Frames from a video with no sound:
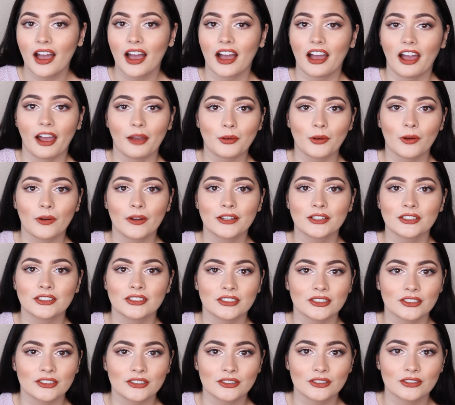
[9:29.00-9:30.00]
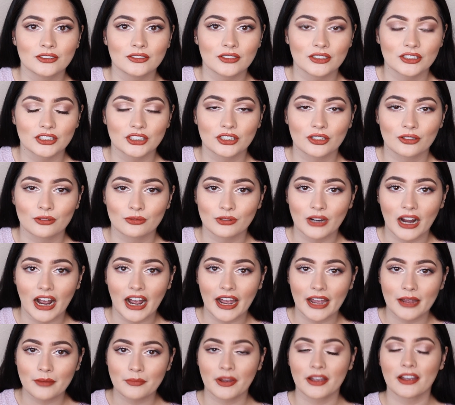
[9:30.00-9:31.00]
I'm going to
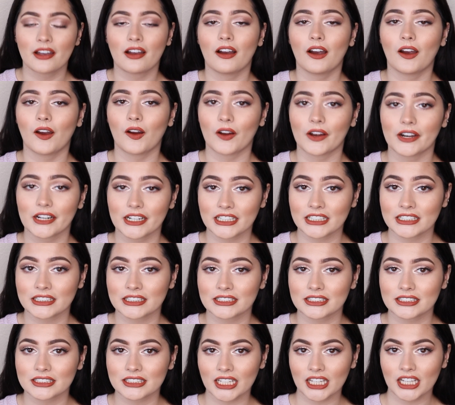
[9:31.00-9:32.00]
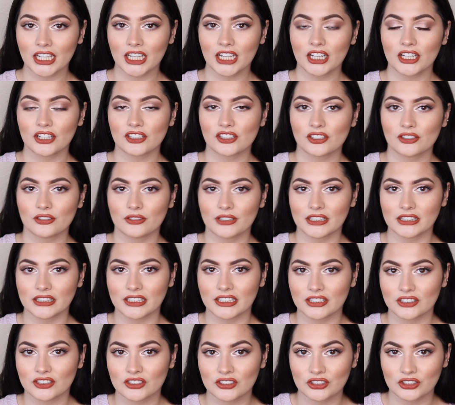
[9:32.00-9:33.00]
try my hardest to at
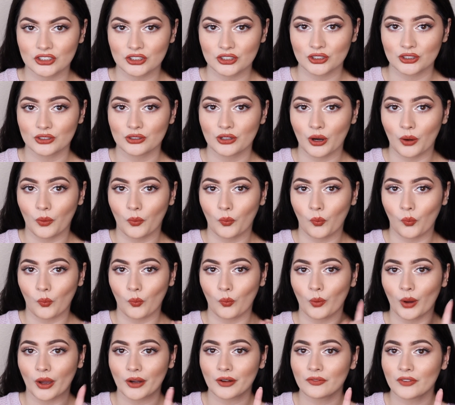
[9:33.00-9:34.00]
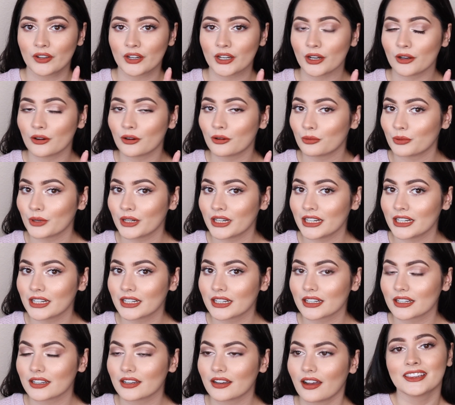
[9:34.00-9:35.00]
least do one video a
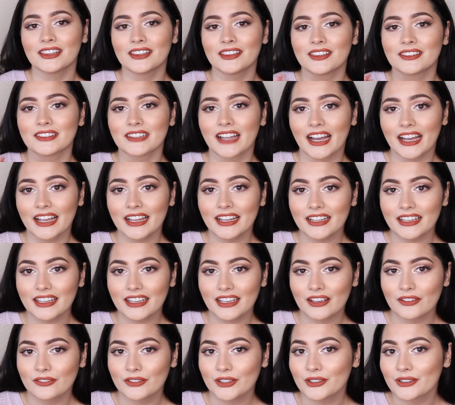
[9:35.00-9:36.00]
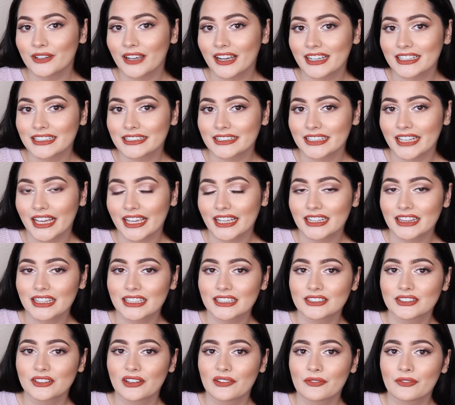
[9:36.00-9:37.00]
week. Like if you guys like
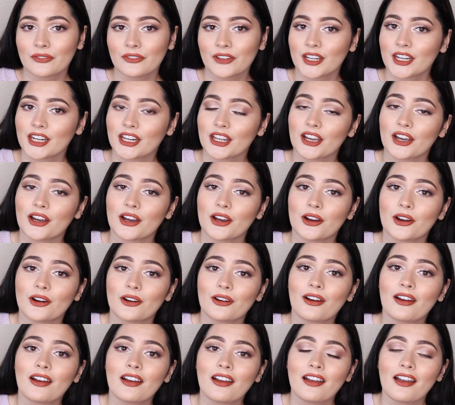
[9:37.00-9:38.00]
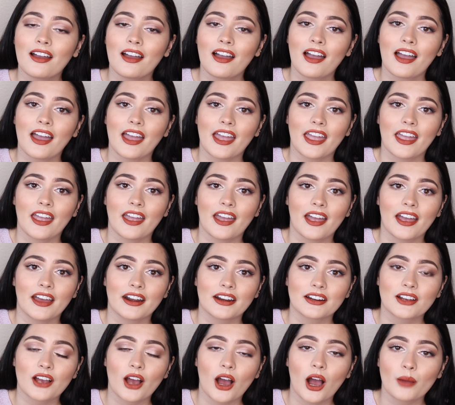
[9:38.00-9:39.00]
this video,
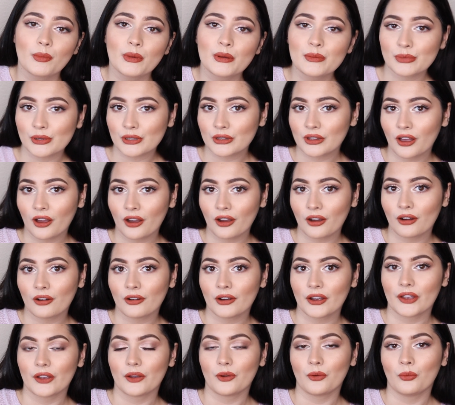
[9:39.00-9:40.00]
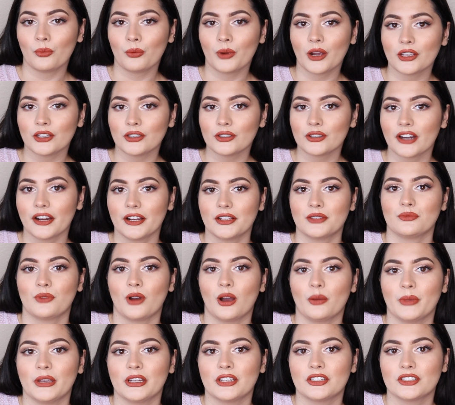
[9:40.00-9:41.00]
and comment below what you guys
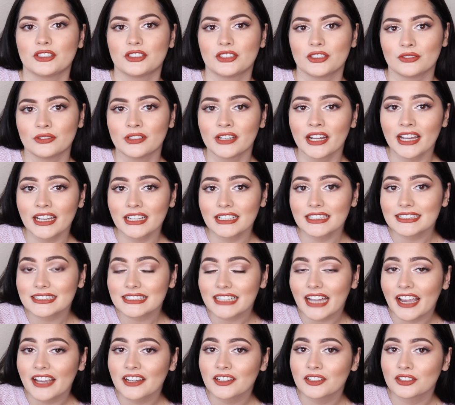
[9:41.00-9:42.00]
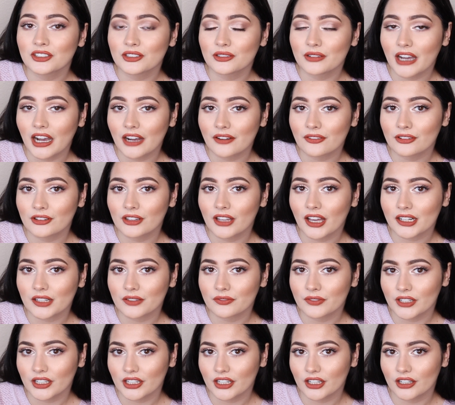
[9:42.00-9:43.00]
want me to do next. I do have a lot of
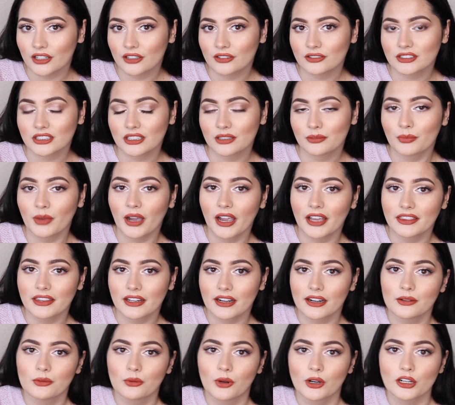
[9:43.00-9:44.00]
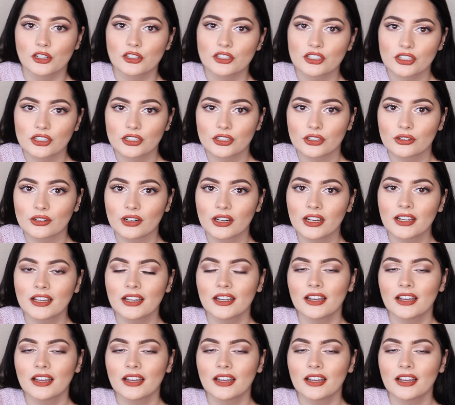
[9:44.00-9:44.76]
videos in mind that I want to do,